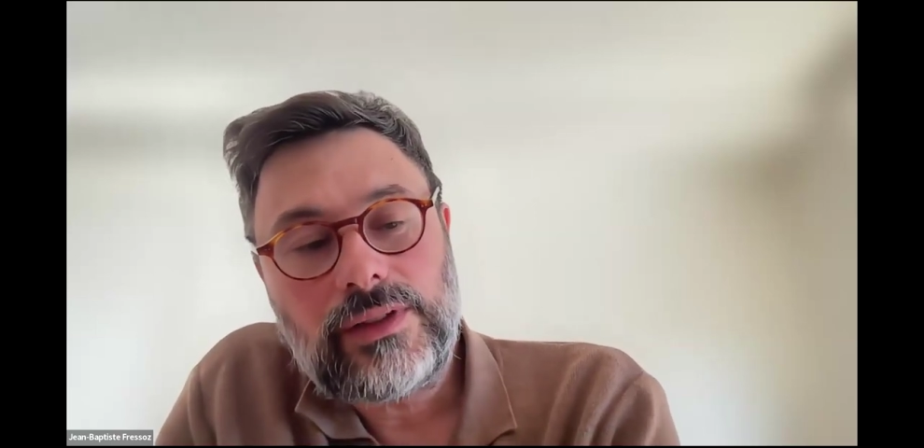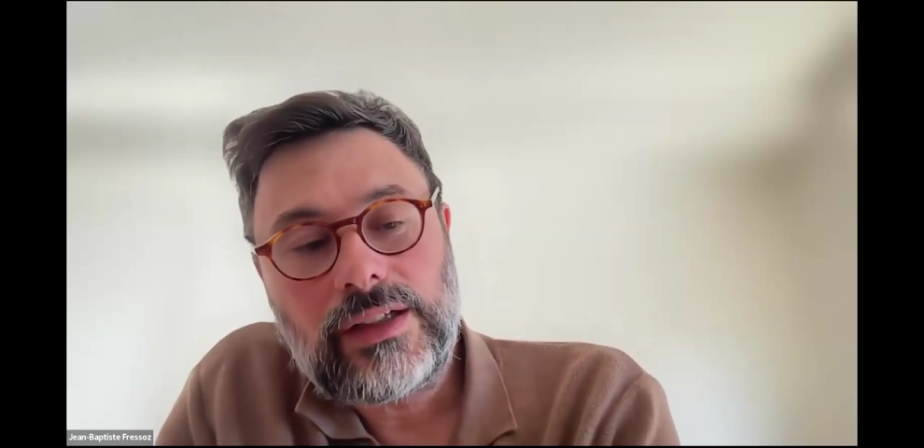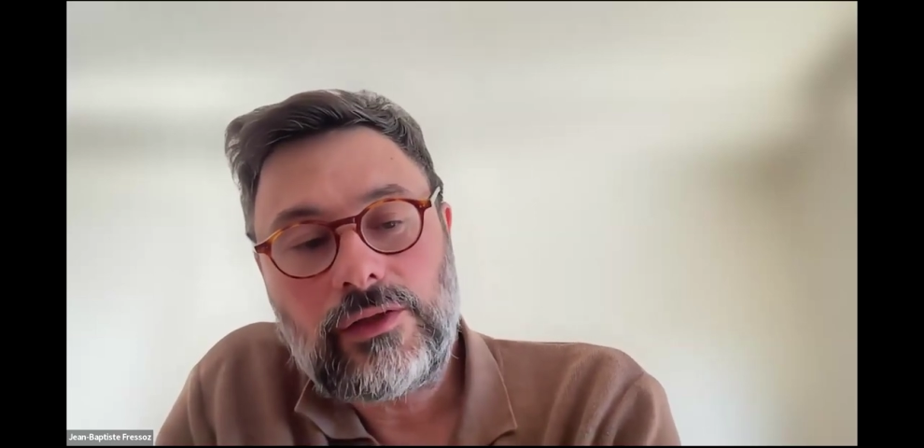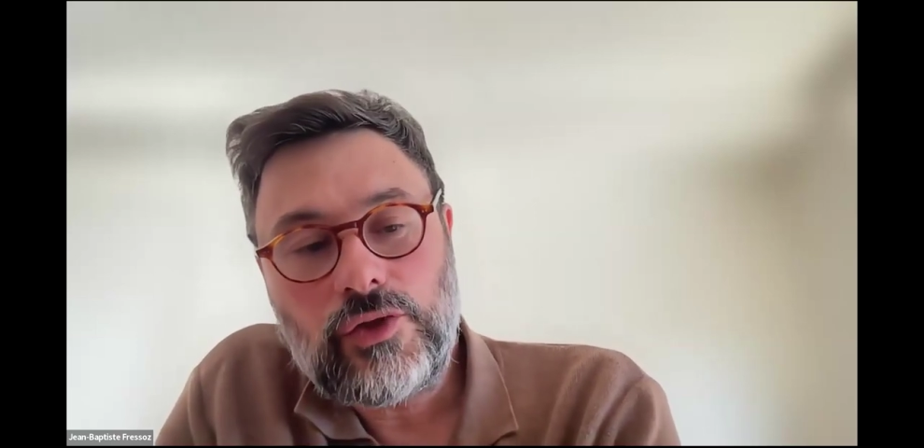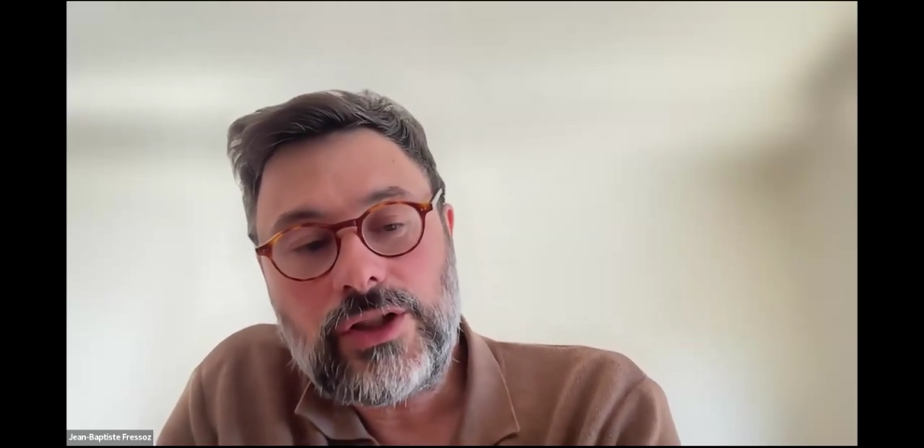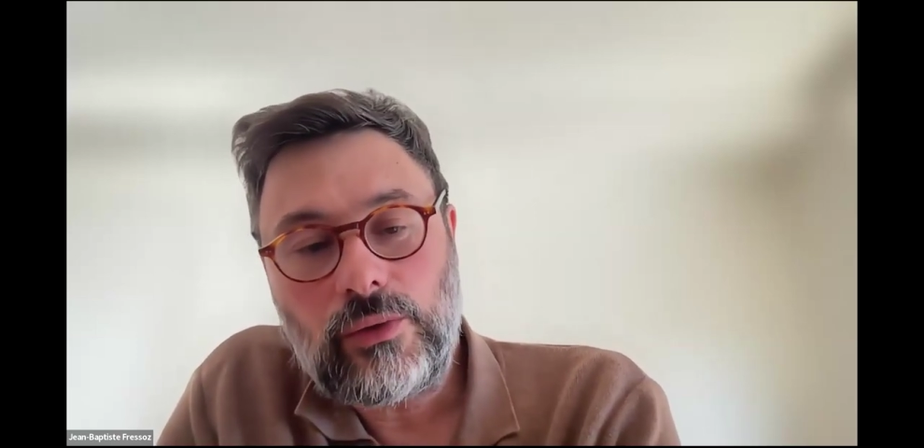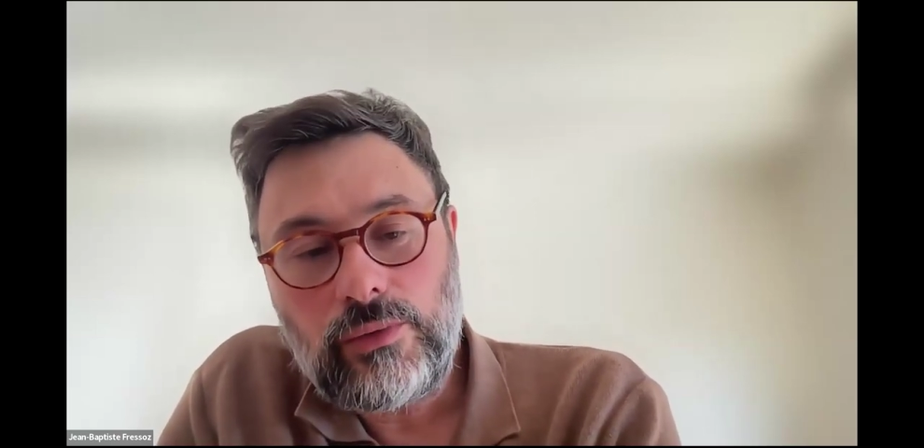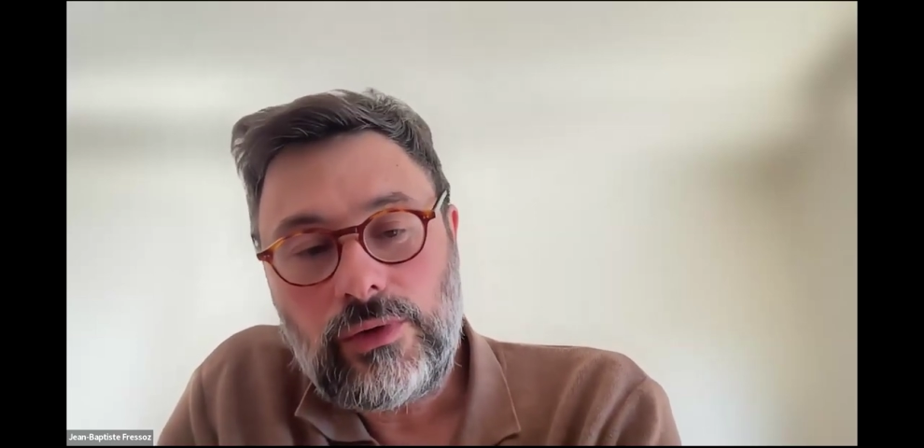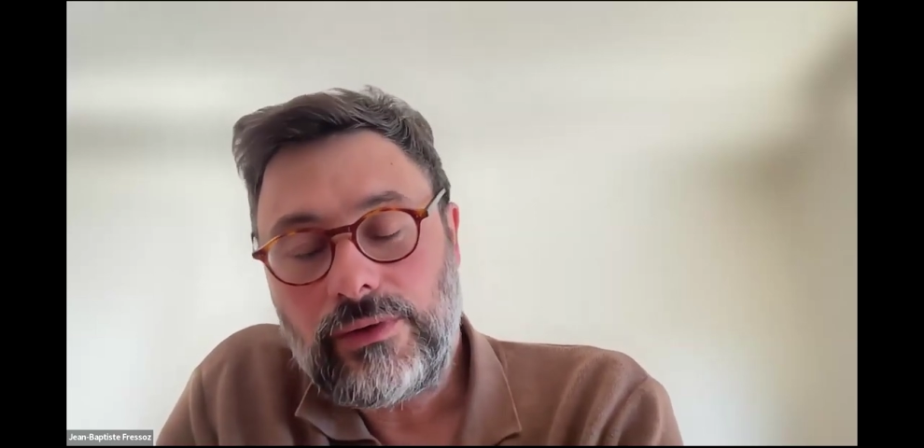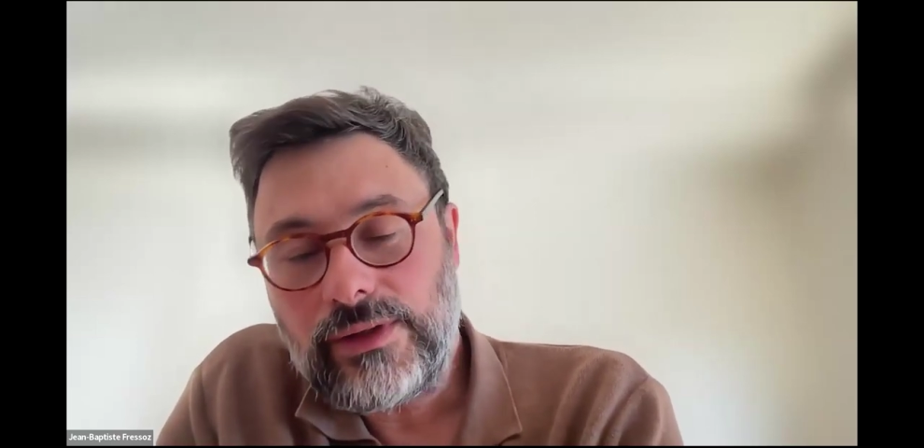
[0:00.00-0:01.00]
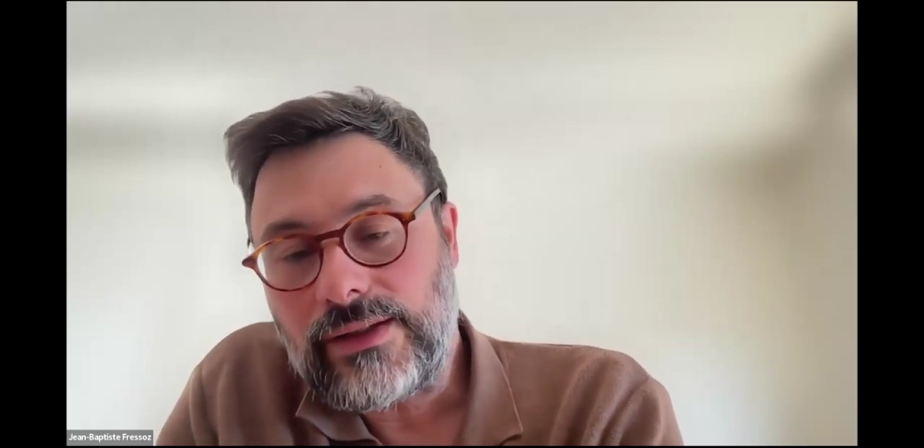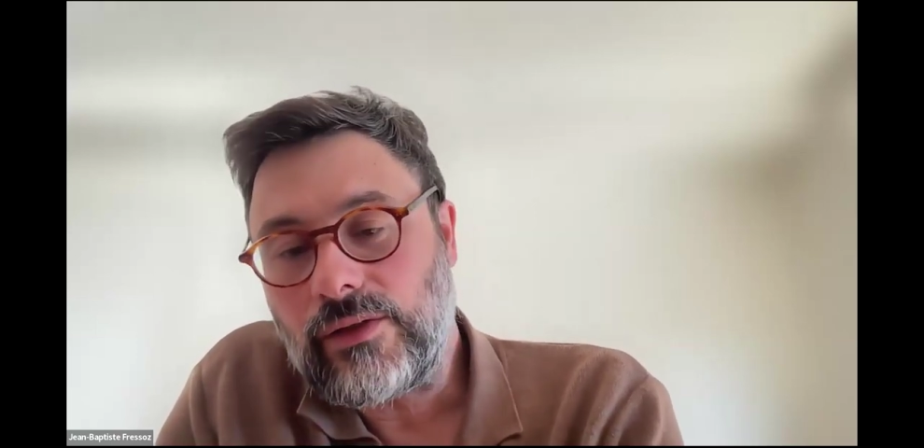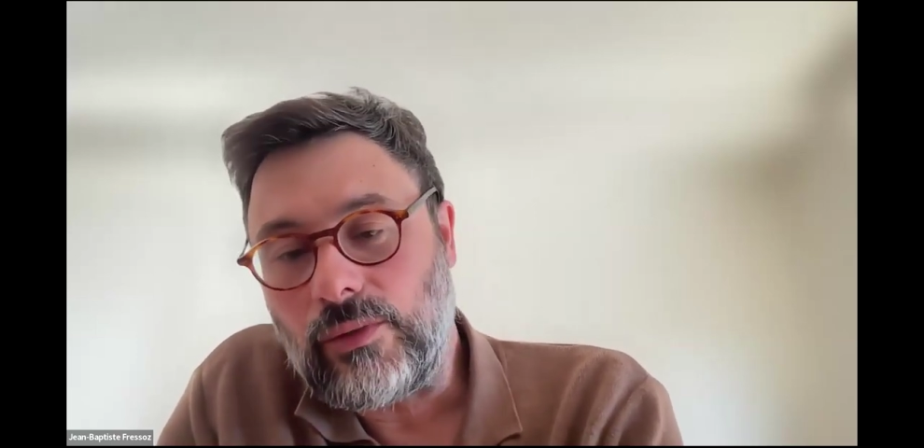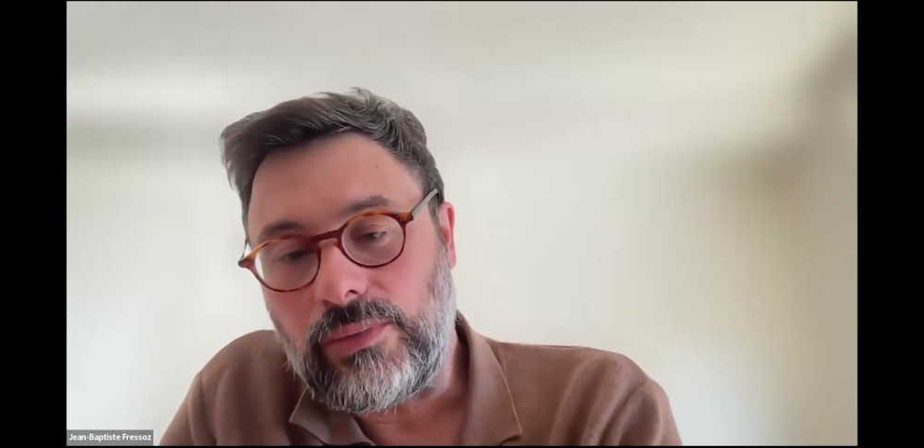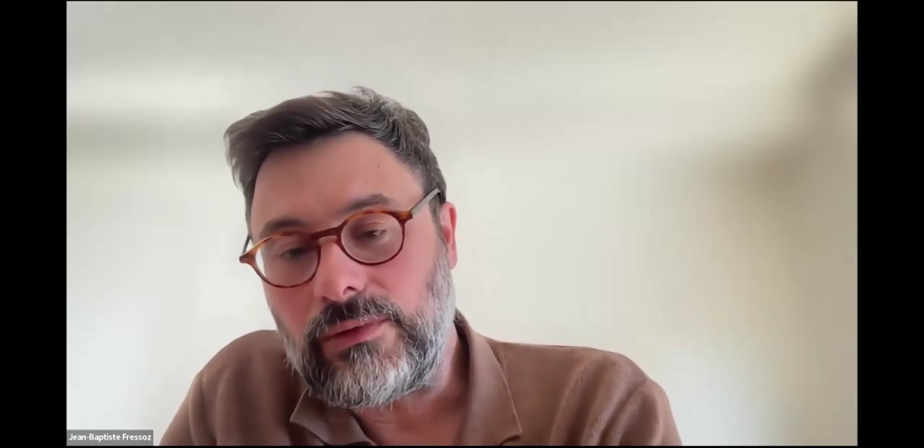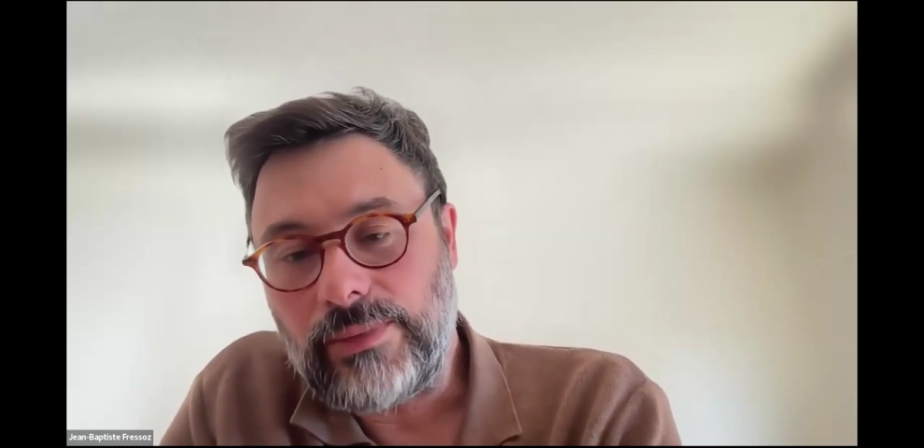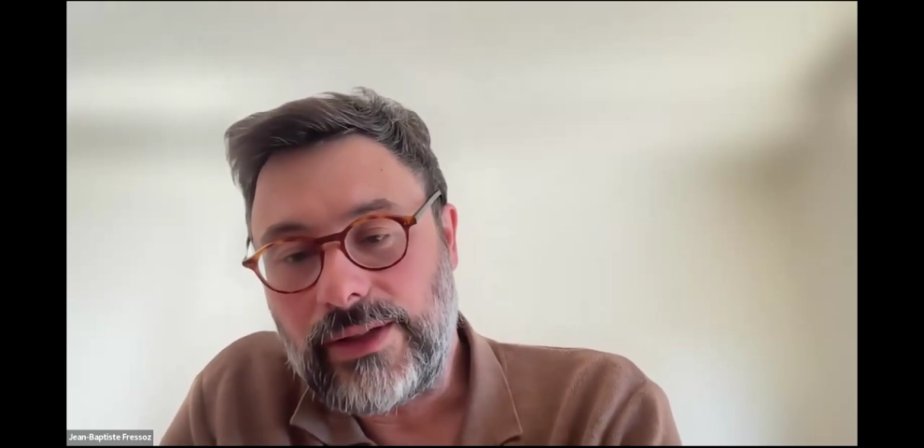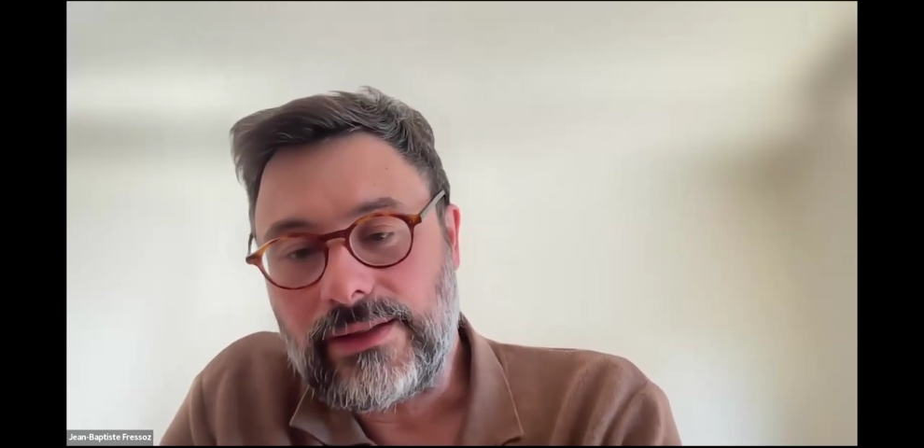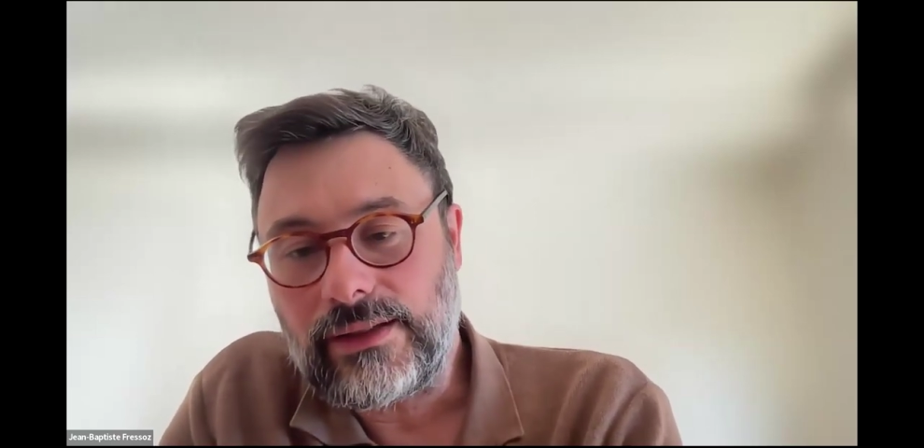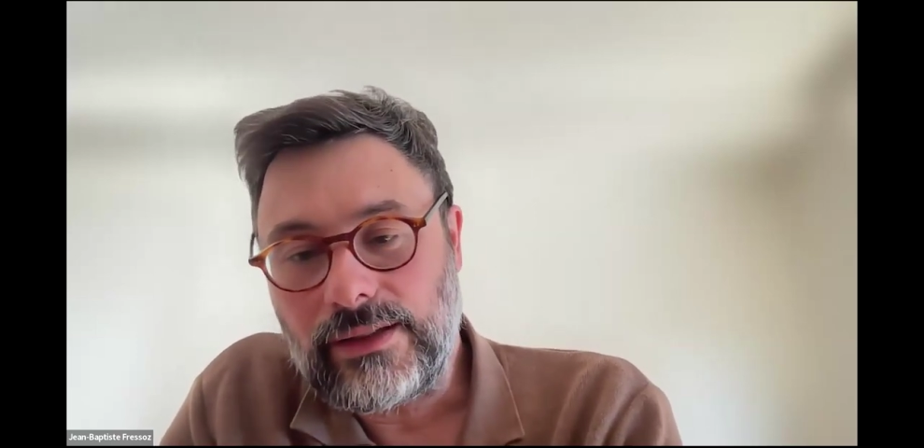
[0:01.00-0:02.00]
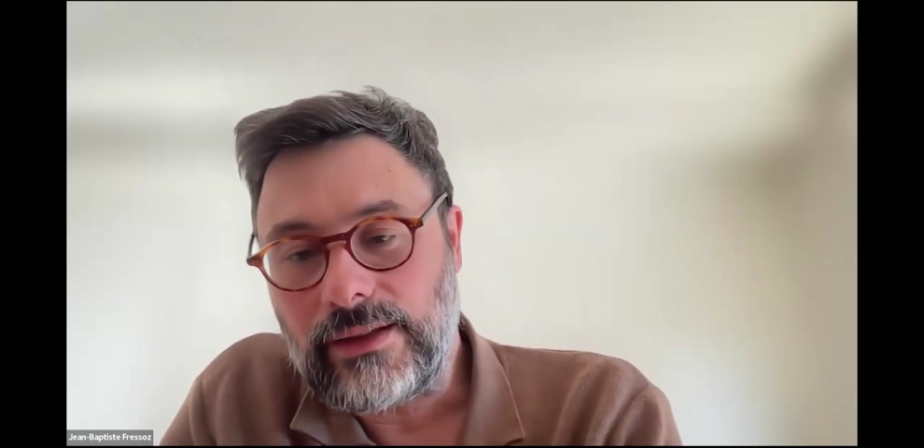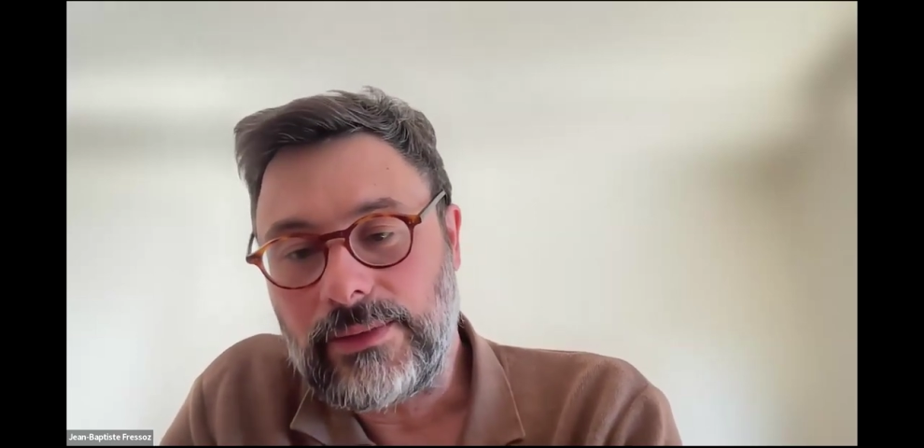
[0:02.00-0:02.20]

technological world is global, basically.